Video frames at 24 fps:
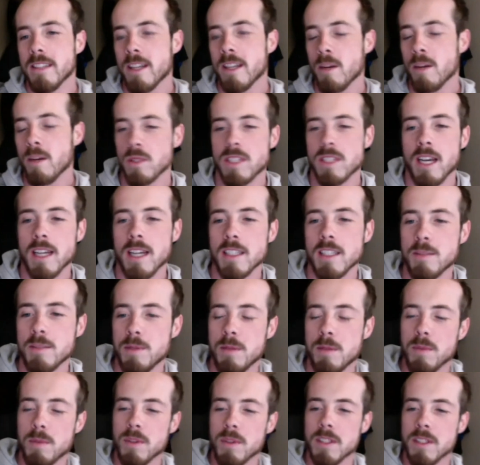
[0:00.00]
almost guides
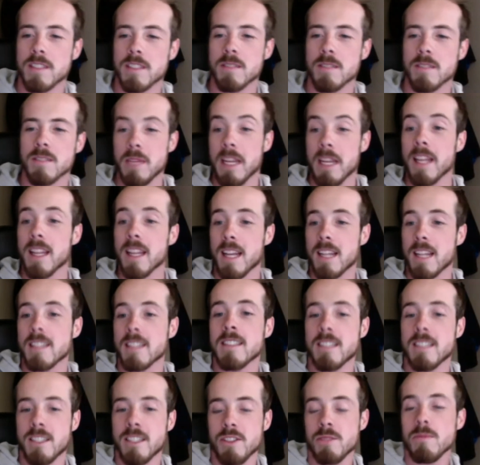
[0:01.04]
people into making that
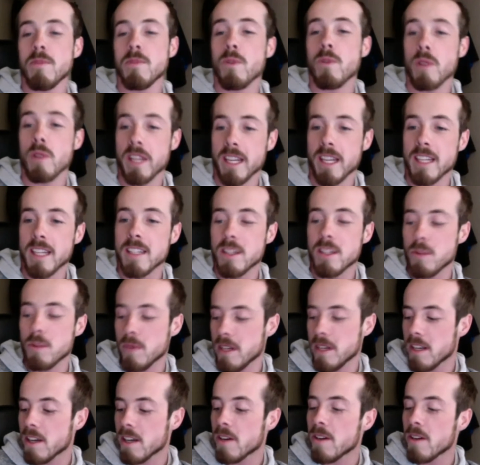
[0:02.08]
decision before they get to the
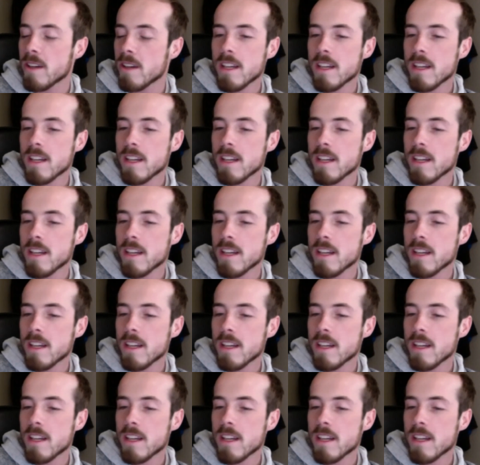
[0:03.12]
window.